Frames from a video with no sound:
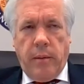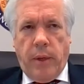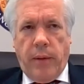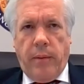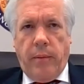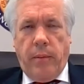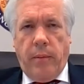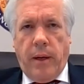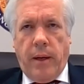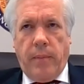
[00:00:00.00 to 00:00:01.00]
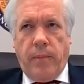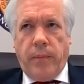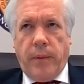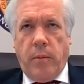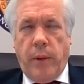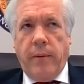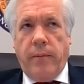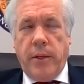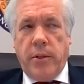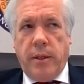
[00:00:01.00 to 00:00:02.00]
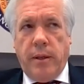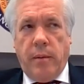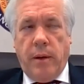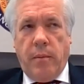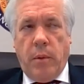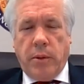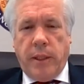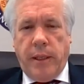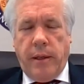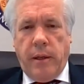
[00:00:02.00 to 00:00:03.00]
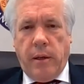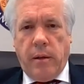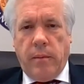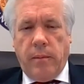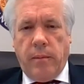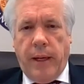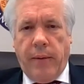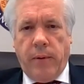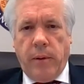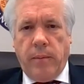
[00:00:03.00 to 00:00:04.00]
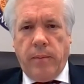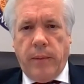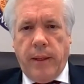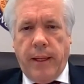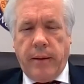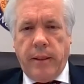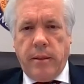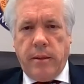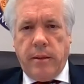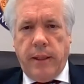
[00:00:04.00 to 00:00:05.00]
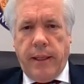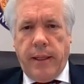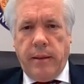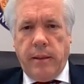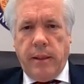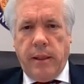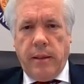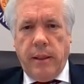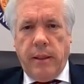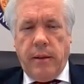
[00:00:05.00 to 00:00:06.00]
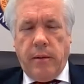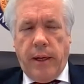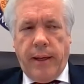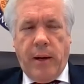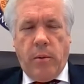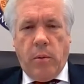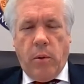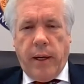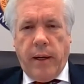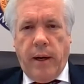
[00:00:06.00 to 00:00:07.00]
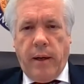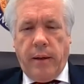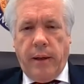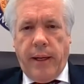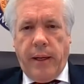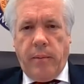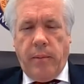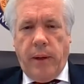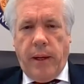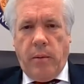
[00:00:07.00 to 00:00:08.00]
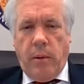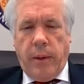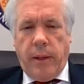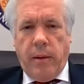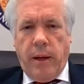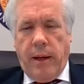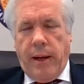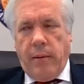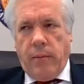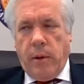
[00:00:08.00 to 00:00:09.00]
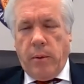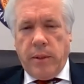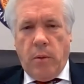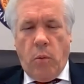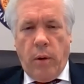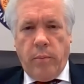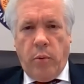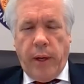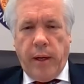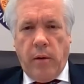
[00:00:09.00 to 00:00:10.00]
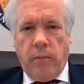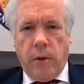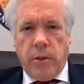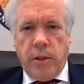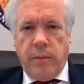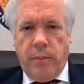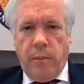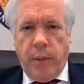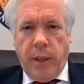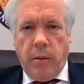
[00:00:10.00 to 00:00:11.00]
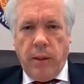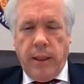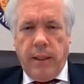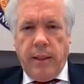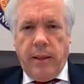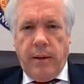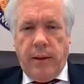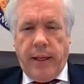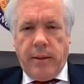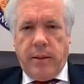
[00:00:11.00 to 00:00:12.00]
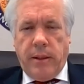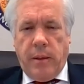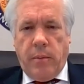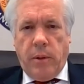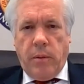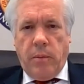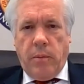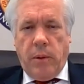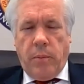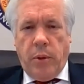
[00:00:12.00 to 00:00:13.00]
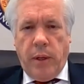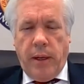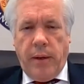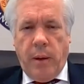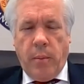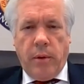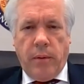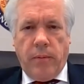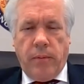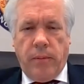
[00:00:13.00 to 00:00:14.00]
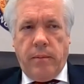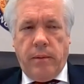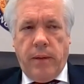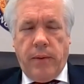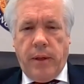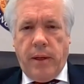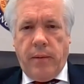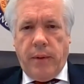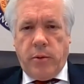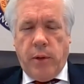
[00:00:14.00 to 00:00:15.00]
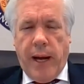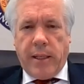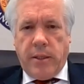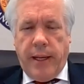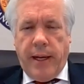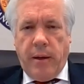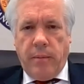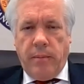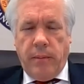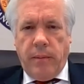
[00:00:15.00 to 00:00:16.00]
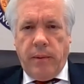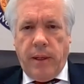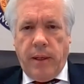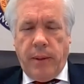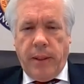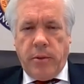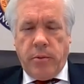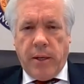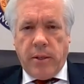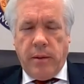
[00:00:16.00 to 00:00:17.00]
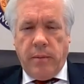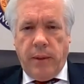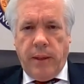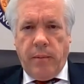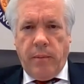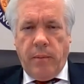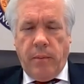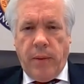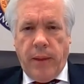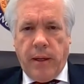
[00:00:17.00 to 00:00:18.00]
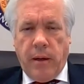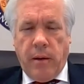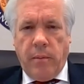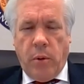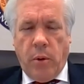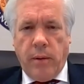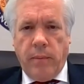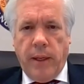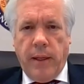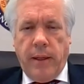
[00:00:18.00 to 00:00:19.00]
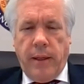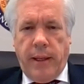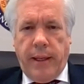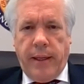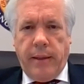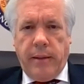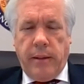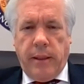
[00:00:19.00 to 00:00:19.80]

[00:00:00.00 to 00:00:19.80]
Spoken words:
But we envision a multi-year effort at this, and right now we're working on I refer to as a 1.0 version bill that will put a number of the tracks down in the direction that we think are important, and